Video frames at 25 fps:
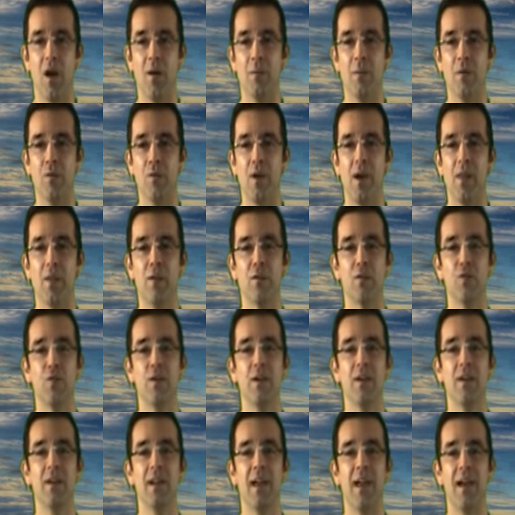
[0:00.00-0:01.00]
but rather
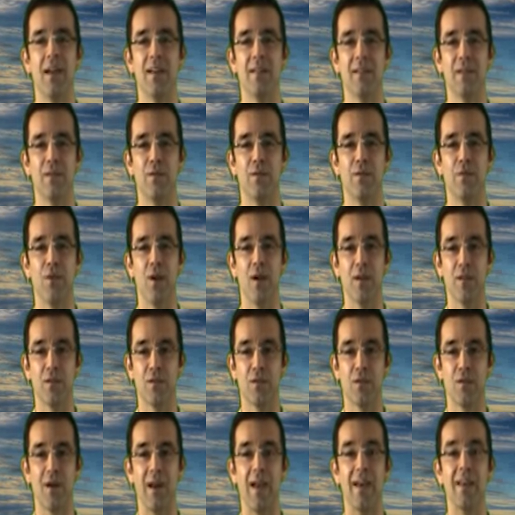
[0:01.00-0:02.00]
treated as a
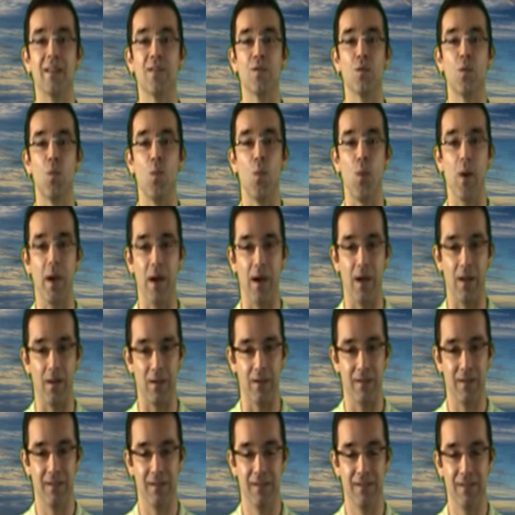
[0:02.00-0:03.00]
fraudster as
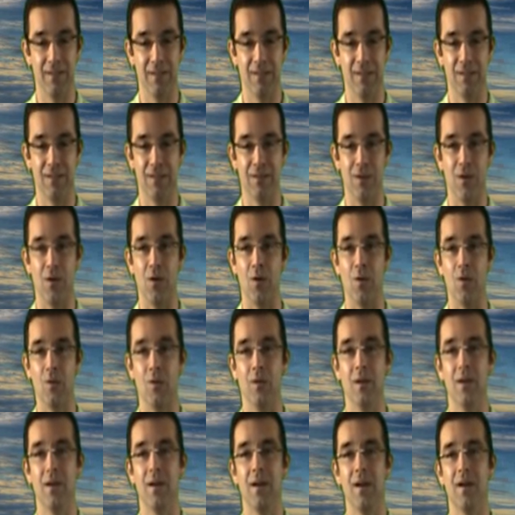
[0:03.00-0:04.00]
well.
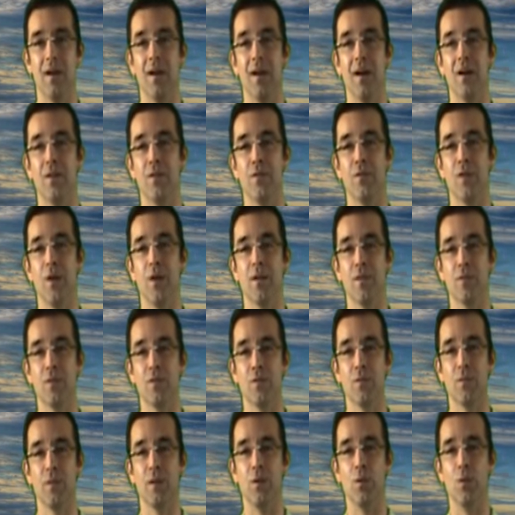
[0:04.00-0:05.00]
So,
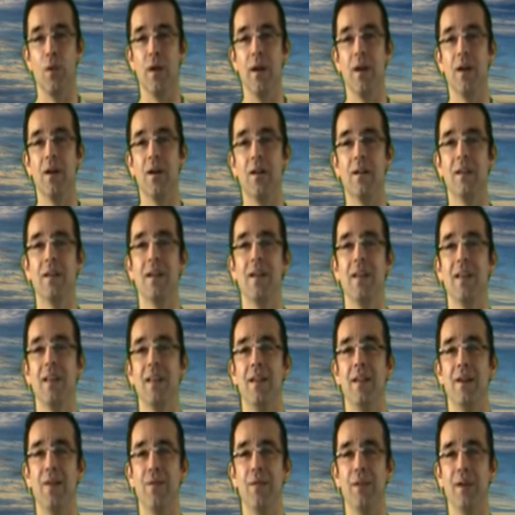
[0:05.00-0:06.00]
fraudsters beware,
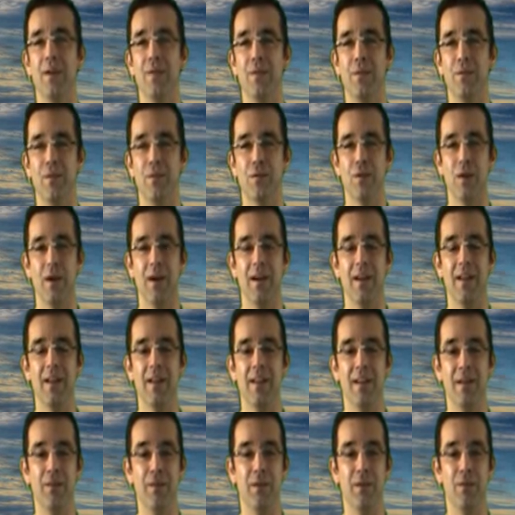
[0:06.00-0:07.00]
even if
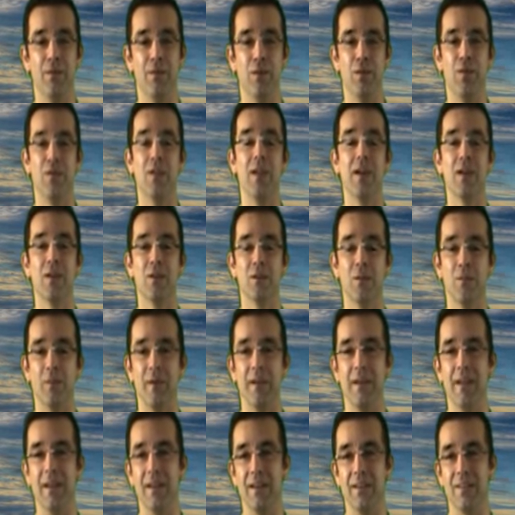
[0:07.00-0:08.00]
you think you're
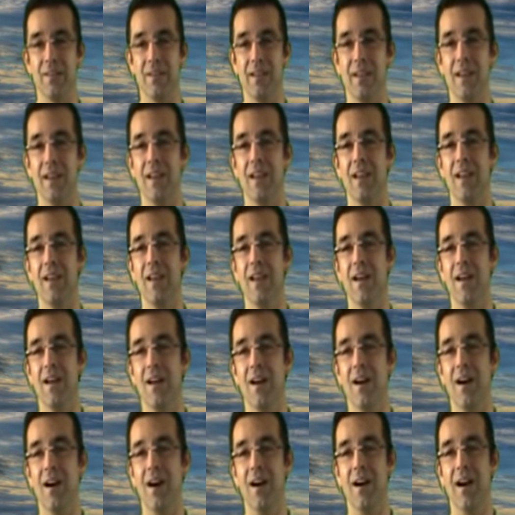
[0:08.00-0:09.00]
being innocent.
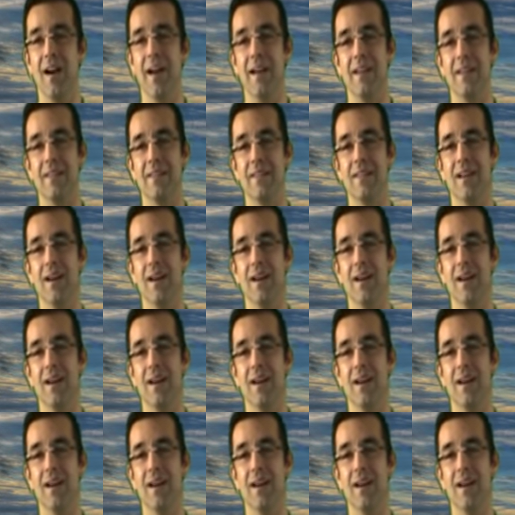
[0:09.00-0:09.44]
All right.